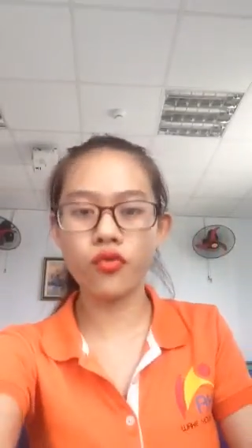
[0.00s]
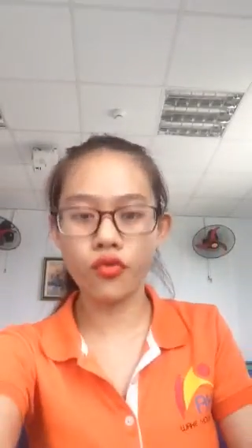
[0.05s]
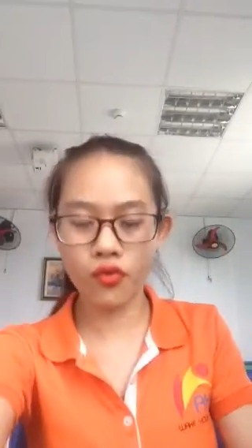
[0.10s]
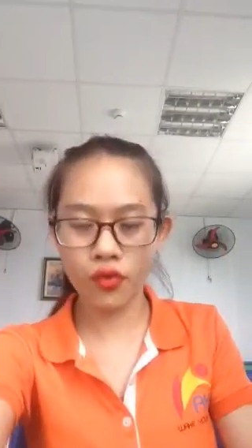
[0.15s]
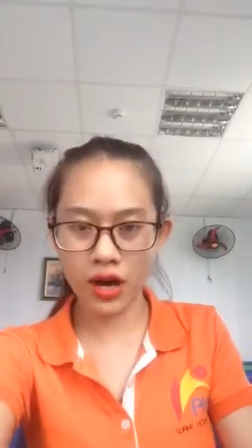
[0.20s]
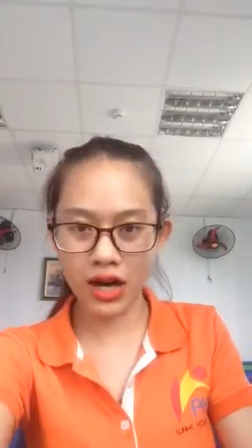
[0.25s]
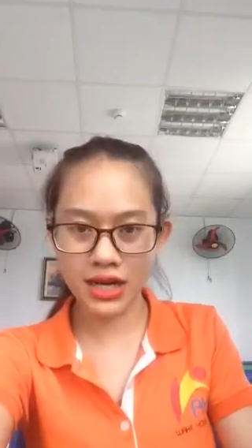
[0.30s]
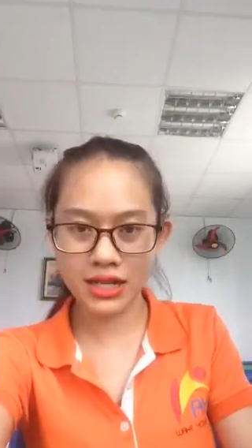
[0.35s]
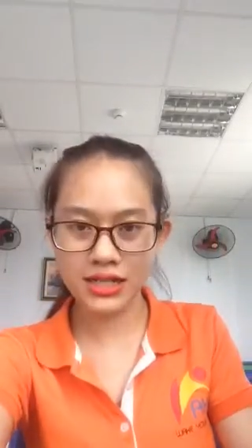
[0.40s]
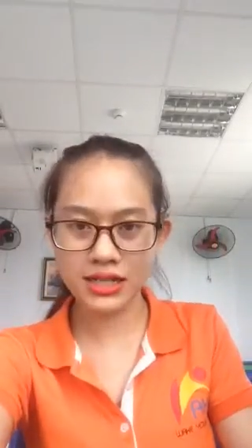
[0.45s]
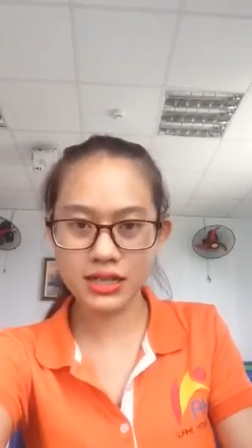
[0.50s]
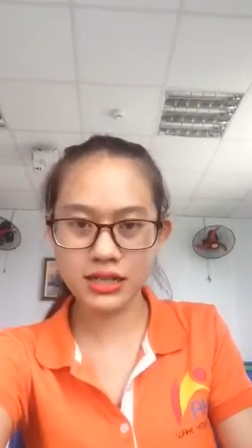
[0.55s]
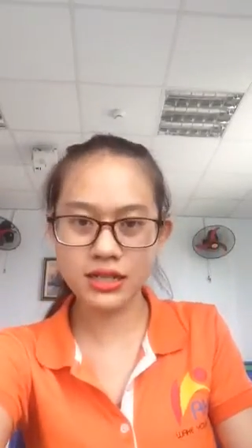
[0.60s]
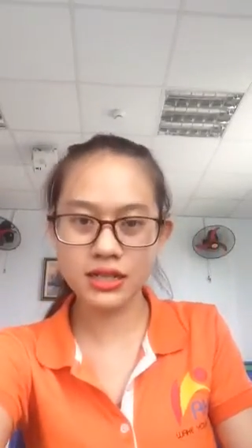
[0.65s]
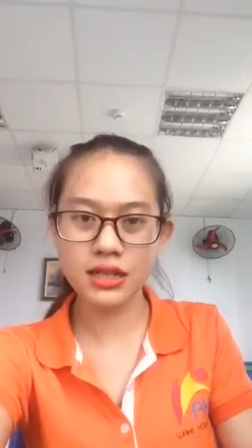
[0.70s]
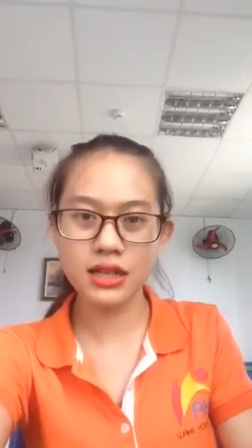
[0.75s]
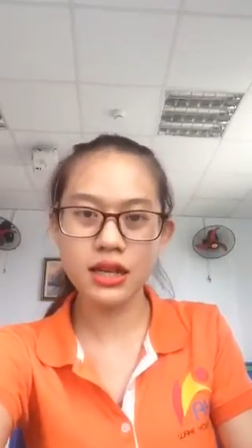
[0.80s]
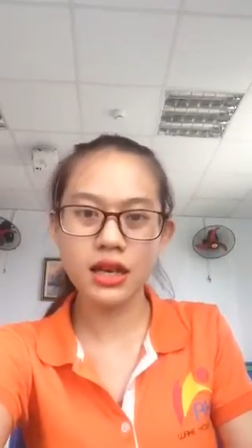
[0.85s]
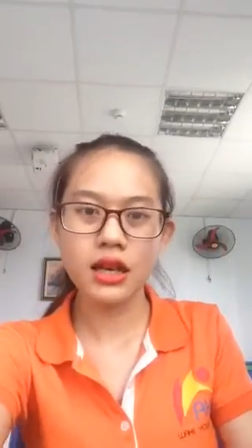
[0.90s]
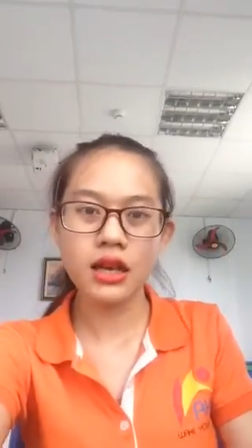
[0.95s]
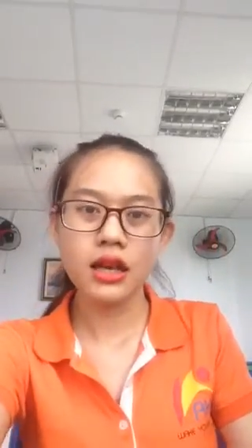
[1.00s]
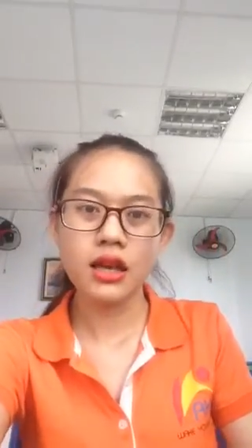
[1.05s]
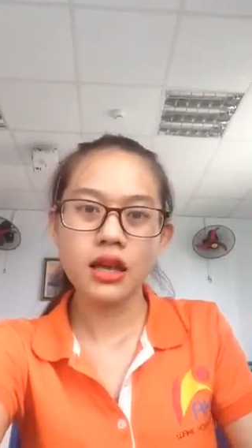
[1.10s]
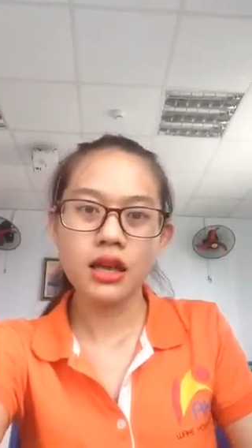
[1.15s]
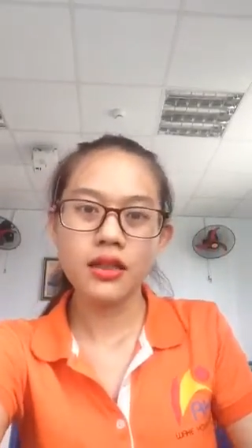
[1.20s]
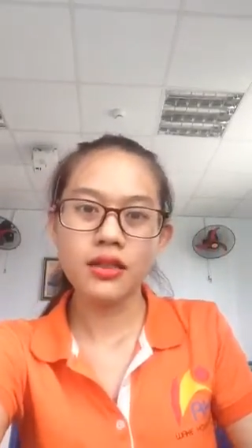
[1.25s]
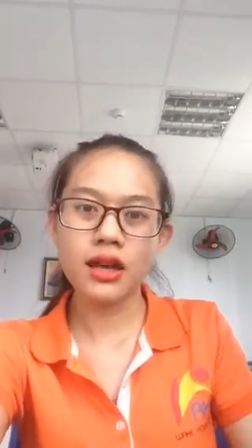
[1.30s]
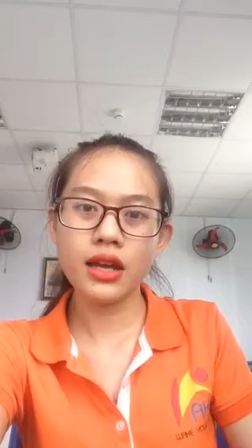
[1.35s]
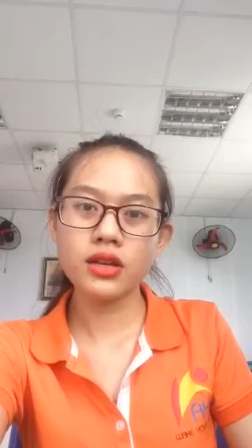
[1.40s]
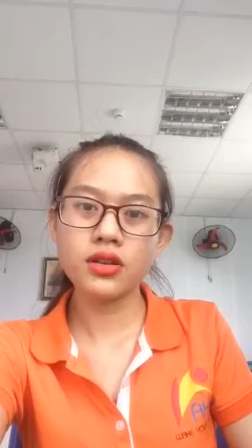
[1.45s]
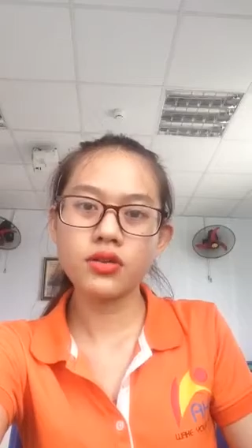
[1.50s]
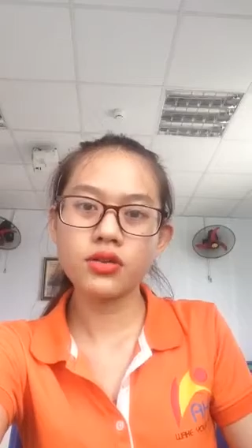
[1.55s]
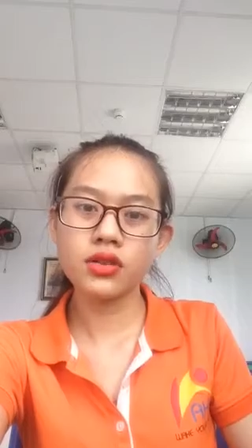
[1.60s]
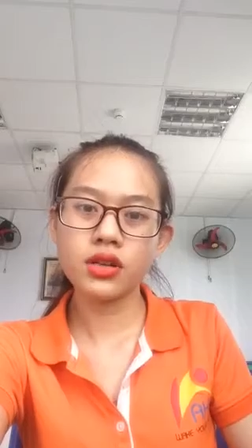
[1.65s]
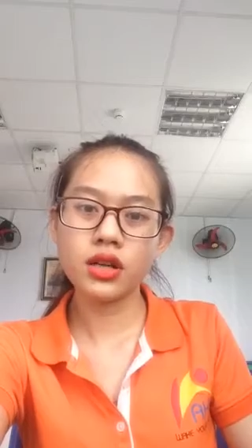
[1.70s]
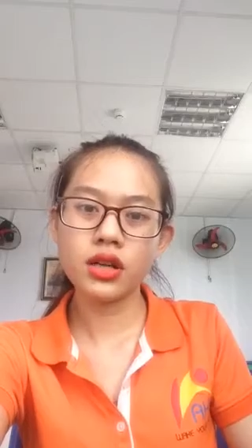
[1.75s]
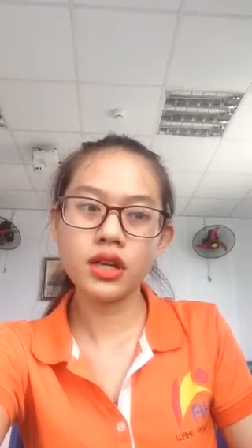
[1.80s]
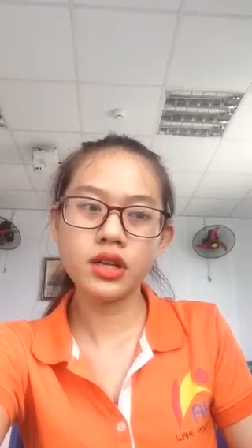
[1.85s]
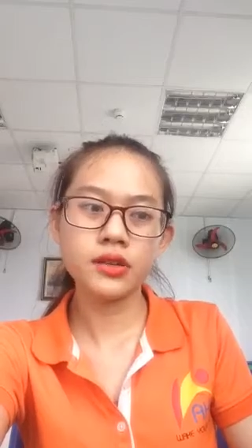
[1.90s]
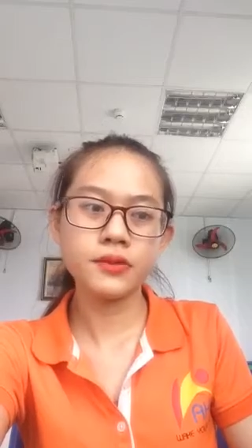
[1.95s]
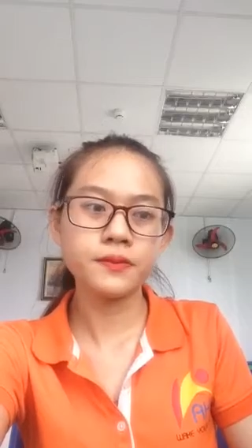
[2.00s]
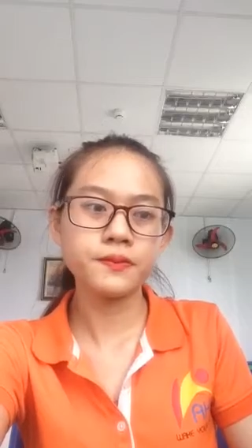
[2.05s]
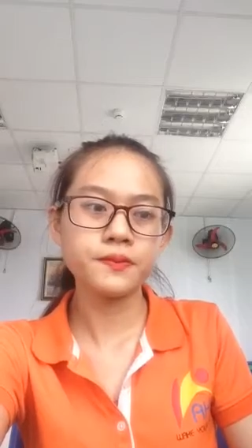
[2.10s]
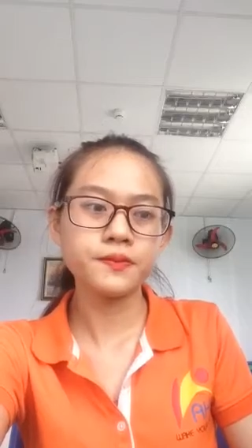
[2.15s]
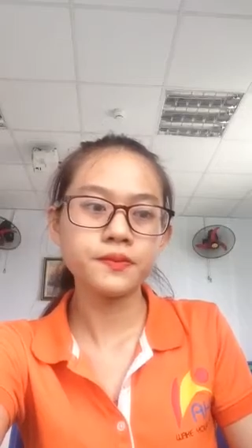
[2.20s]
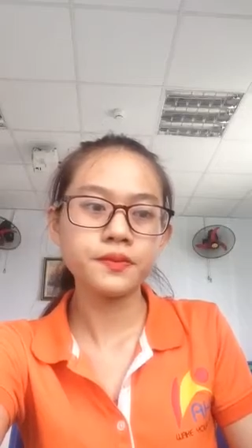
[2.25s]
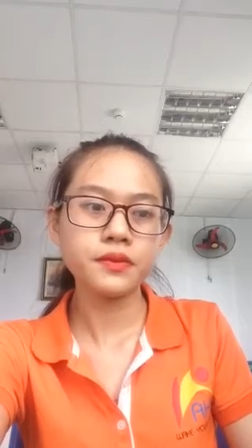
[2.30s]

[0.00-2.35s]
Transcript: phrases that you learn